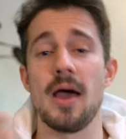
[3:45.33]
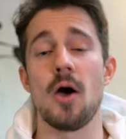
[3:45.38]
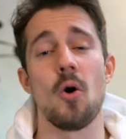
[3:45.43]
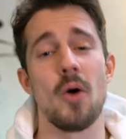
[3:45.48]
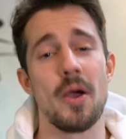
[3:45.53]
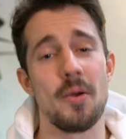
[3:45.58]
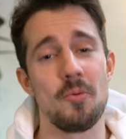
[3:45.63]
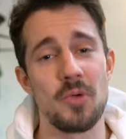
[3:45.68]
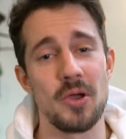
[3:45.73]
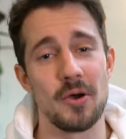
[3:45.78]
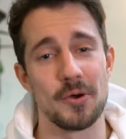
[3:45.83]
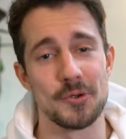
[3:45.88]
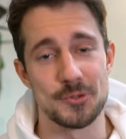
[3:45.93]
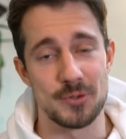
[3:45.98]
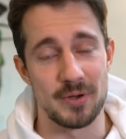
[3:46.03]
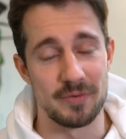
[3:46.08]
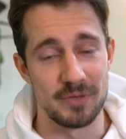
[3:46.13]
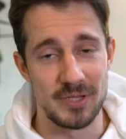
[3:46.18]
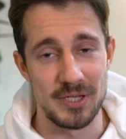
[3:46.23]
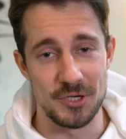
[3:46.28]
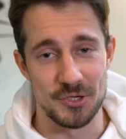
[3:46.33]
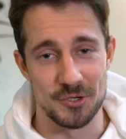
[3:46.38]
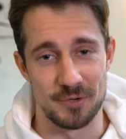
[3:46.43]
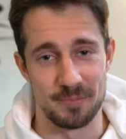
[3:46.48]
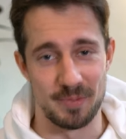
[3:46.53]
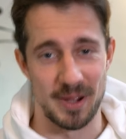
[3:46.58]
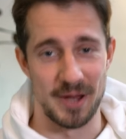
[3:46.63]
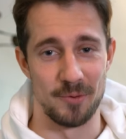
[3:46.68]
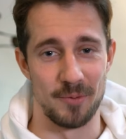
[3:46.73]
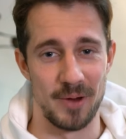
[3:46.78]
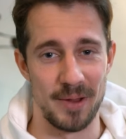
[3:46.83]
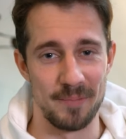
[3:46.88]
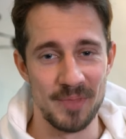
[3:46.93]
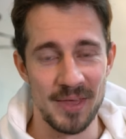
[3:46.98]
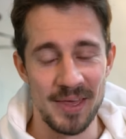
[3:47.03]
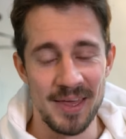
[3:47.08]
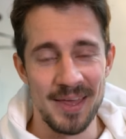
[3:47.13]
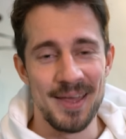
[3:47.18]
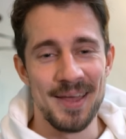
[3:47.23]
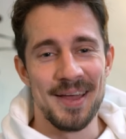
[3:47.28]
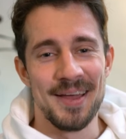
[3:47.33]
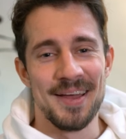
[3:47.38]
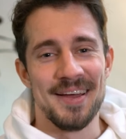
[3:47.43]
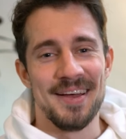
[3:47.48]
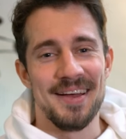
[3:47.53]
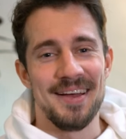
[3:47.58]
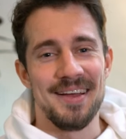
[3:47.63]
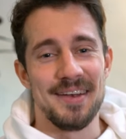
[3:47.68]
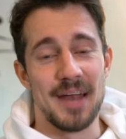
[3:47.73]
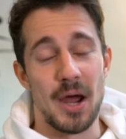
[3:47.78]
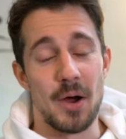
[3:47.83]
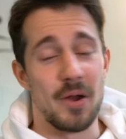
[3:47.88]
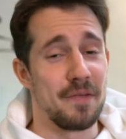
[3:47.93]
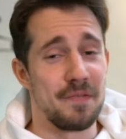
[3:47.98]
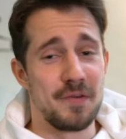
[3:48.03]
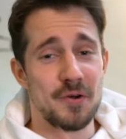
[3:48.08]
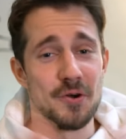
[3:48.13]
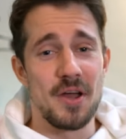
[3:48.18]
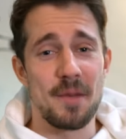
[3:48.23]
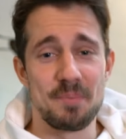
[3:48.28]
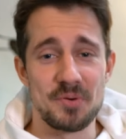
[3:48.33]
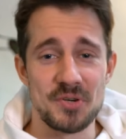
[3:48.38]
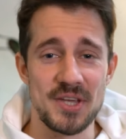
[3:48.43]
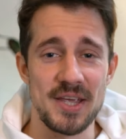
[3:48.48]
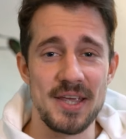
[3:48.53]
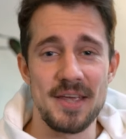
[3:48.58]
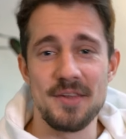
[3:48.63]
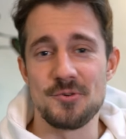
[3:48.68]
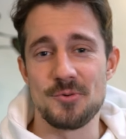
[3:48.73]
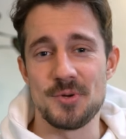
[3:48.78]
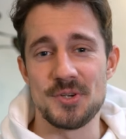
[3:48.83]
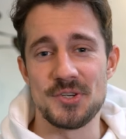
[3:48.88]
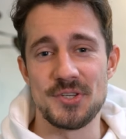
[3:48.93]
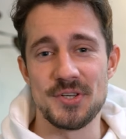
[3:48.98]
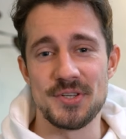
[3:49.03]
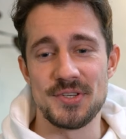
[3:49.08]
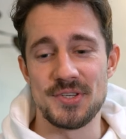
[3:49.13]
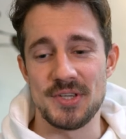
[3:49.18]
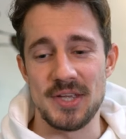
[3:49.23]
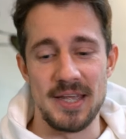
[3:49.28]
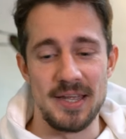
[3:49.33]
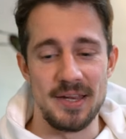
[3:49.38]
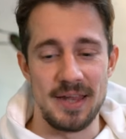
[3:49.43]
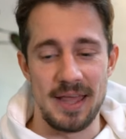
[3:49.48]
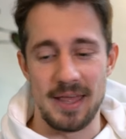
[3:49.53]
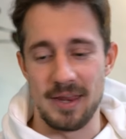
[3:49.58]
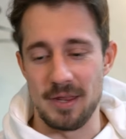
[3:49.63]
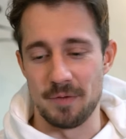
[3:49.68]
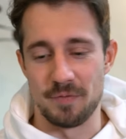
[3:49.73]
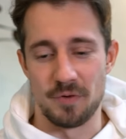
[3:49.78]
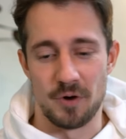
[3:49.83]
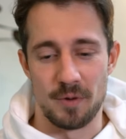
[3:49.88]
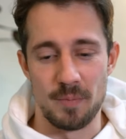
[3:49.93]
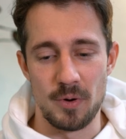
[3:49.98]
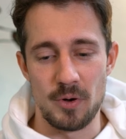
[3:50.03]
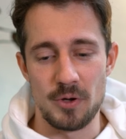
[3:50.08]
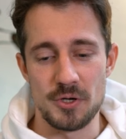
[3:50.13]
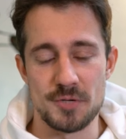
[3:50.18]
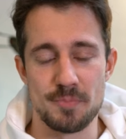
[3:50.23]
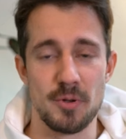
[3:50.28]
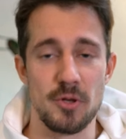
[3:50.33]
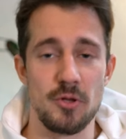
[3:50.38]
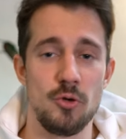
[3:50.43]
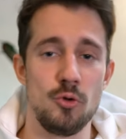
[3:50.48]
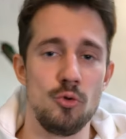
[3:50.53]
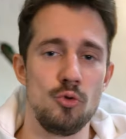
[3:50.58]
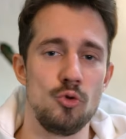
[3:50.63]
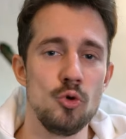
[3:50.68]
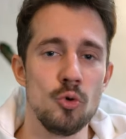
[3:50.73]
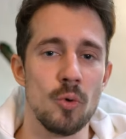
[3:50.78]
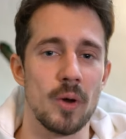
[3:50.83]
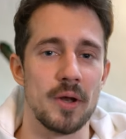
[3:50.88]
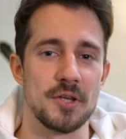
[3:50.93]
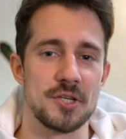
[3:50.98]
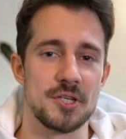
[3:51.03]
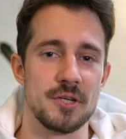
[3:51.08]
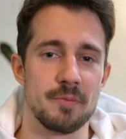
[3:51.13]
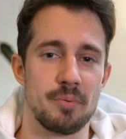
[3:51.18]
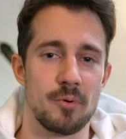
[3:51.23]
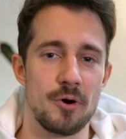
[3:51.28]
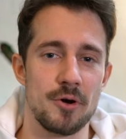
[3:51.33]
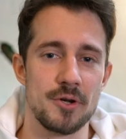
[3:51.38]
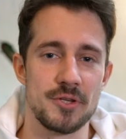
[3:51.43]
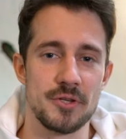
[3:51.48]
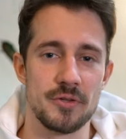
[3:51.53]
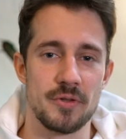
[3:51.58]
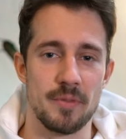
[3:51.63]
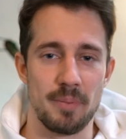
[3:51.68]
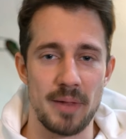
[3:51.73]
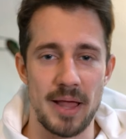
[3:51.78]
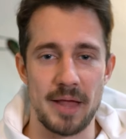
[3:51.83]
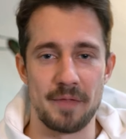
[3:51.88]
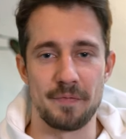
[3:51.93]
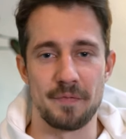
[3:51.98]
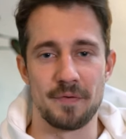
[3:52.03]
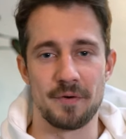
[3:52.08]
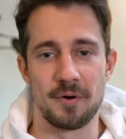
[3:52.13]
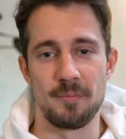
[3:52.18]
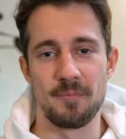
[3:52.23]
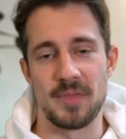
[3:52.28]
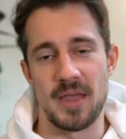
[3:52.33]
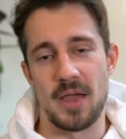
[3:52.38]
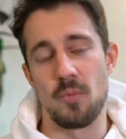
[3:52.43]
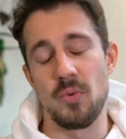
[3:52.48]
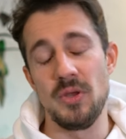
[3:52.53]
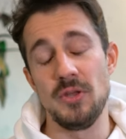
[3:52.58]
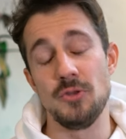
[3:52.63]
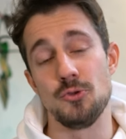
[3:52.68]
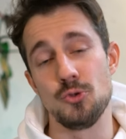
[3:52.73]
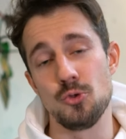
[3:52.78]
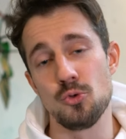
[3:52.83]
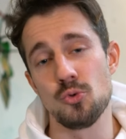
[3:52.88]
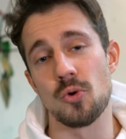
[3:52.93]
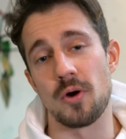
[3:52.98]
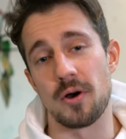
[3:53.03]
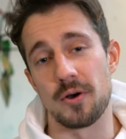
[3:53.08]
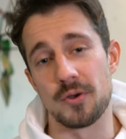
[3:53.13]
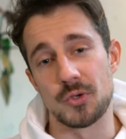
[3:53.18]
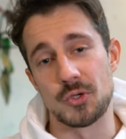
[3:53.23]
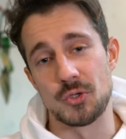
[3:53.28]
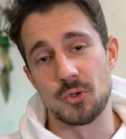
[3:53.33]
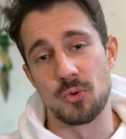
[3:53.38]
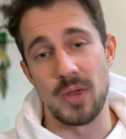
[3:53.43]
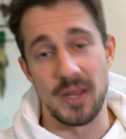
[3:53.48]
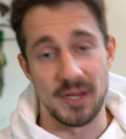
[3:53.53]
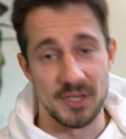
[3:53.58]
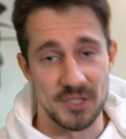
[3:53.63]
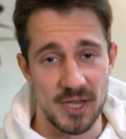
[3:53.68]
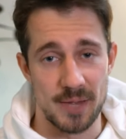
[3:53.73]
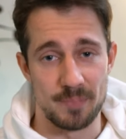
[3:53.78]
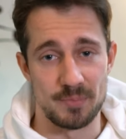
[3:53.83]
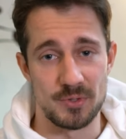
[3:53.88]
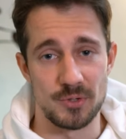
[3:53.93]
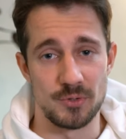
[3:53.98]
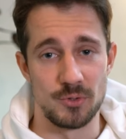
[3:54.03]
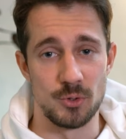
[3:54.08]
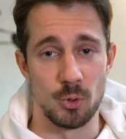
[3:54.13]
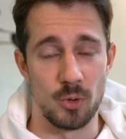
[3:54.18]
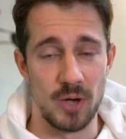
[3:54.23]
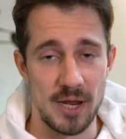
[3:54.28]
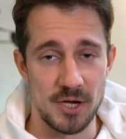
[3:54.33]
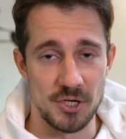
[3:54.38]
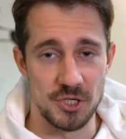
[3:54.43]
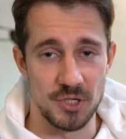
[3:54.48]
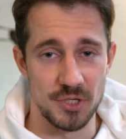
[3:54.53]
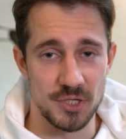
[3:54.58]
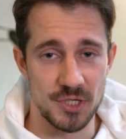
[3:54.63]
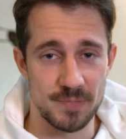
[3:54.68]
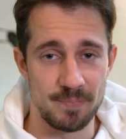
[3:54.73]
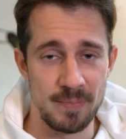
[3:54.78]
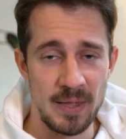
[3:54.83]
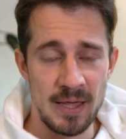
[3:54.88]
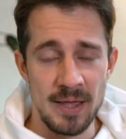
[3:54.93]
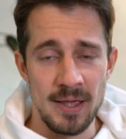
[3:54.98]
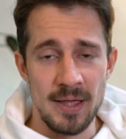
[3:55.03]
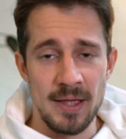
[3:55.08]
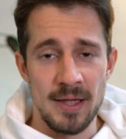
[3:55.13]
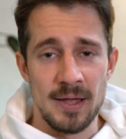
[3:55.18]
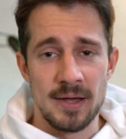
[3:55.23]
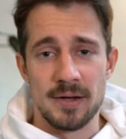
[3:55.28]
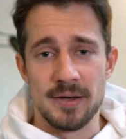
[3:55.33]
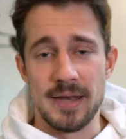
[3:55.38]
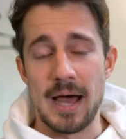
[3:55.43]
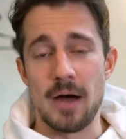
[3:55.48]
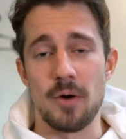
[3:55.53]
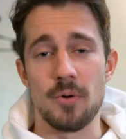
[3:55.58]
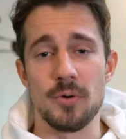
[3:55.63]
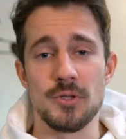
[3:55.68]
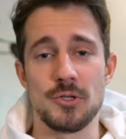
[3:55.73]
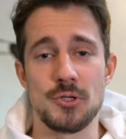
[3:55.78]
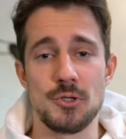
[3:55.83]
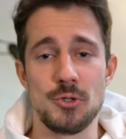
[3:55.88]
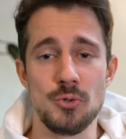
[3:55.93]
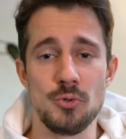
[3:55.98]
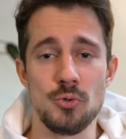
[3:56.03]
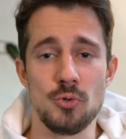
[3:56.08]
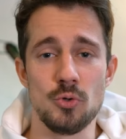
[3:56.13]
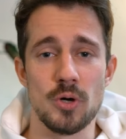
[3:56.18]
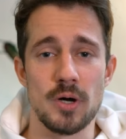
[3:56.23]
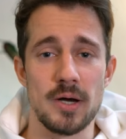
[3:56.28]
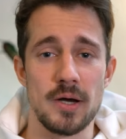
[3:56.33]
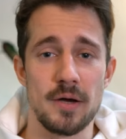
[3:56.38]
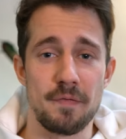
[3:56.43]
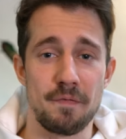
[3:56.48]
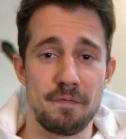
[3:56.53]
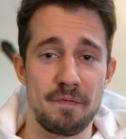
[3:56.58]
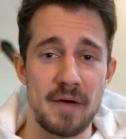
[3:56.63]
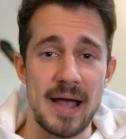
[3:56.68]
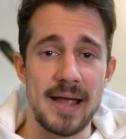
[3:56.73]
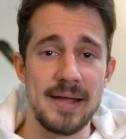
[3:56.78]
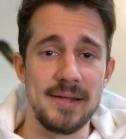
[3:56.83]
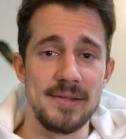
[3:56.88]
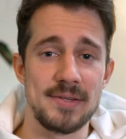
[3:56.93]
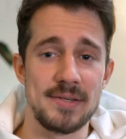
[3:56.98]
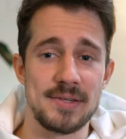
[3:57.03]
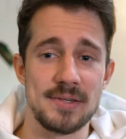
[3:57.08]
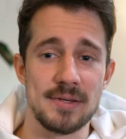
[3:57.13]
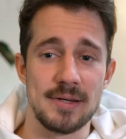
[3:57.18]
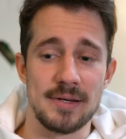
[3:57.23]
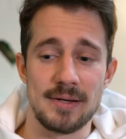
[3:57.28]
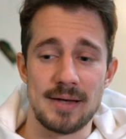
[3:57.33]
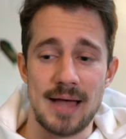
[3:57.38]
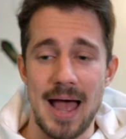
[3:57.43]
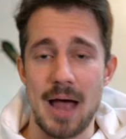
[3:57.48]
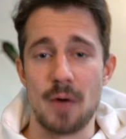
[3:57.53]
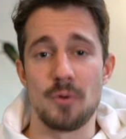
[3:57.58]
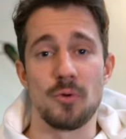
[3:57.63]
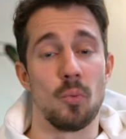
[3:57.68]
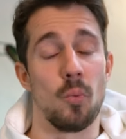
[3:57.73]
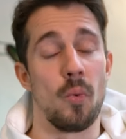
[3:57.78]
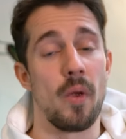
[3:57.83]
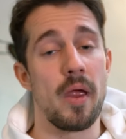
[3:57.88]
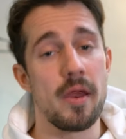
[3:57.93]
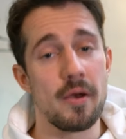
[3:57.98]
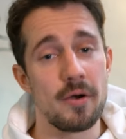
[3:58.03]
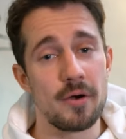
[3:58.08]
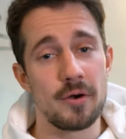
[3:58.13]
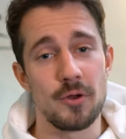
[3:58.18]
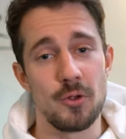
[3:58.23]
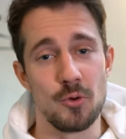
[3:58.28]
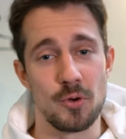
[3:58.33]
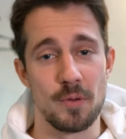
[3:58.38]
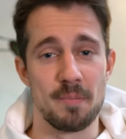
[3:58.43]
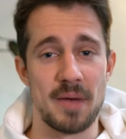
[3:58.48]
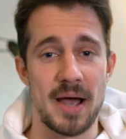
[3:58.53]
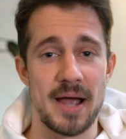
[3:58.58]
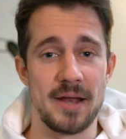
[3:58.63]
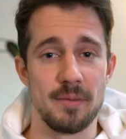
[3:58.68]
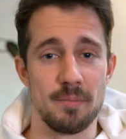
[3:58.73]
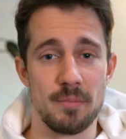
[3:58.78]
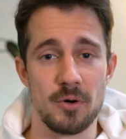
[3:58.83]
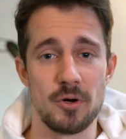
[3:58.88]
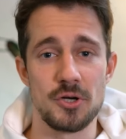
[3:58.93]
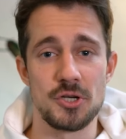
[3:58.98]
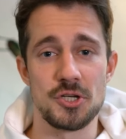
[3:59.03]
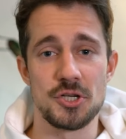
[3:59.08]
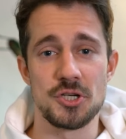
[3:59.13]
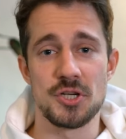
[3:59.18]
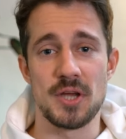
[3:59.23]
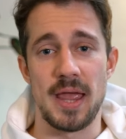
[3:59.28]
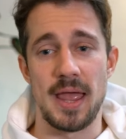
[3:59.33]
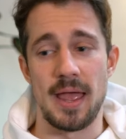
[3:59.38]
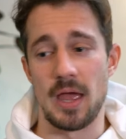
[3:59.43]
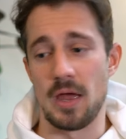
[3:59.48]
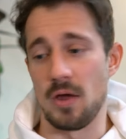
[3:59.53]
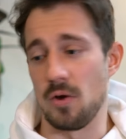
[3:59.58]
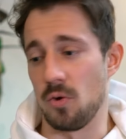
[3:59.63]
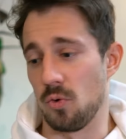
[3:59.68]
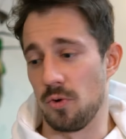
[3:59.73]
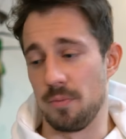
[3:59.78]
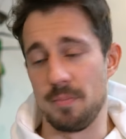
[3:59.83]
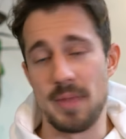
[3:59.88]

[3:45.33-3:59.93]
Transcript: Oh, and we also have a t-shirt, by the way. Now, if you're not per se interested in any of our merch, but you do want to support the platform, then we do also accept donations. Now, to find out where you can buy the merch or